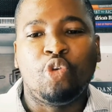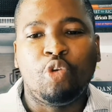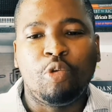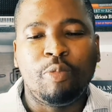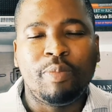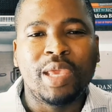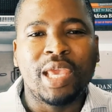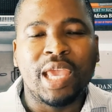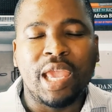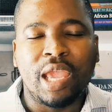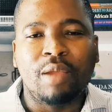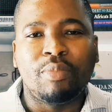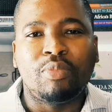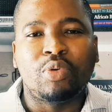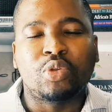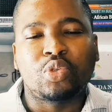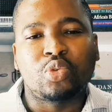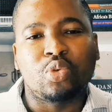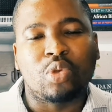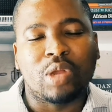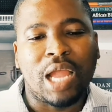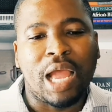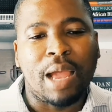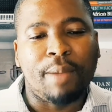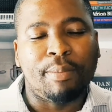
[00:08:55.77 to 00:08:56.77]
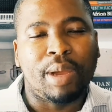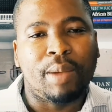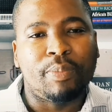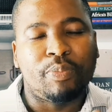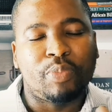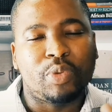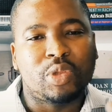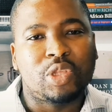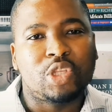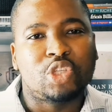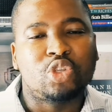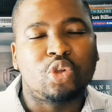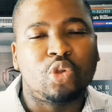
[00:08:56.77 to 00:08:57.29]
You'll be able to come
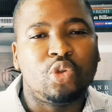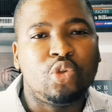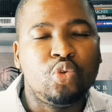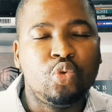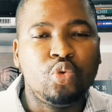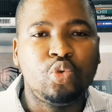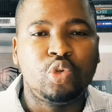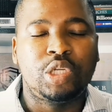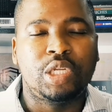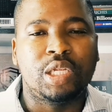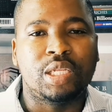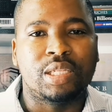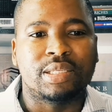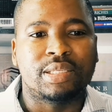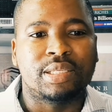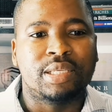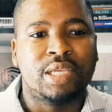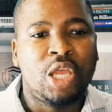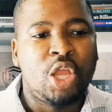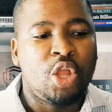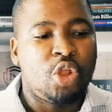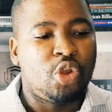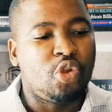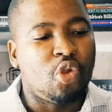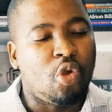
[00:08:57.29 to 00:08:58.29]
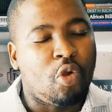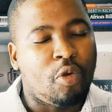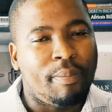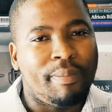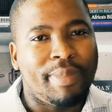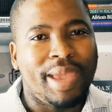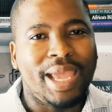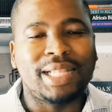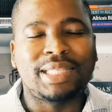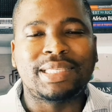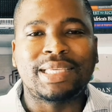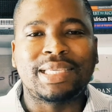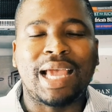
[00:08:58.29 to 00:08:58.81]
up with solutions
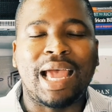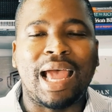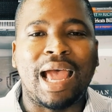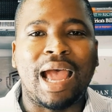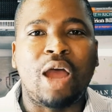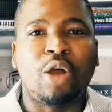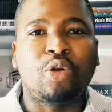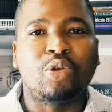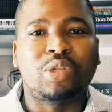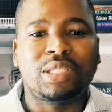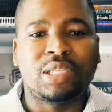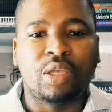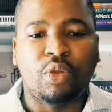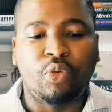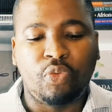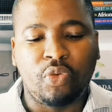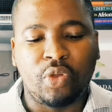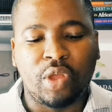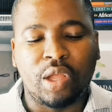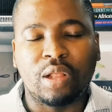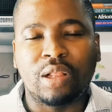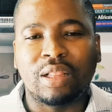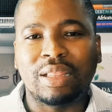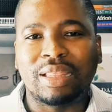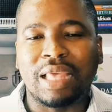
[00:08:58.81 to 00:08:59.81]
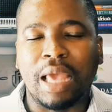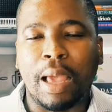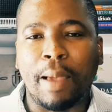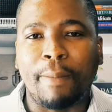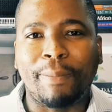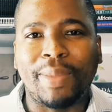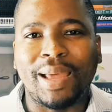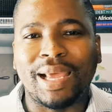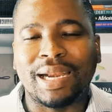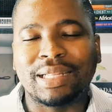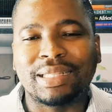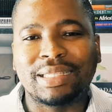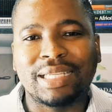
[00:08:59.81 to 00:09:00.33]
no matter how difficult the
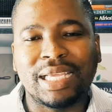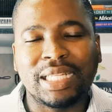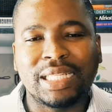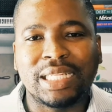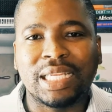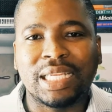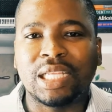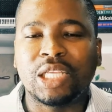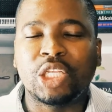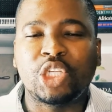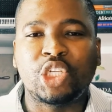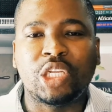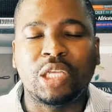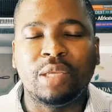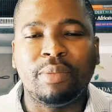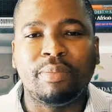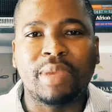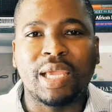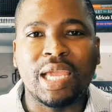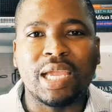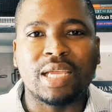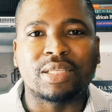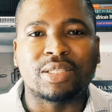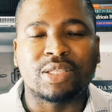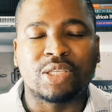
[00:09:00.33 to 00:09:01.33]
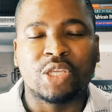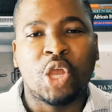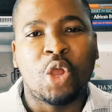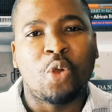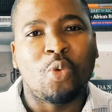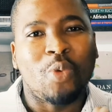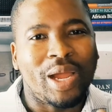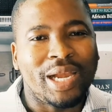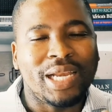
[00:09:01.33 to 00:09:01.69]
apartheid regime is.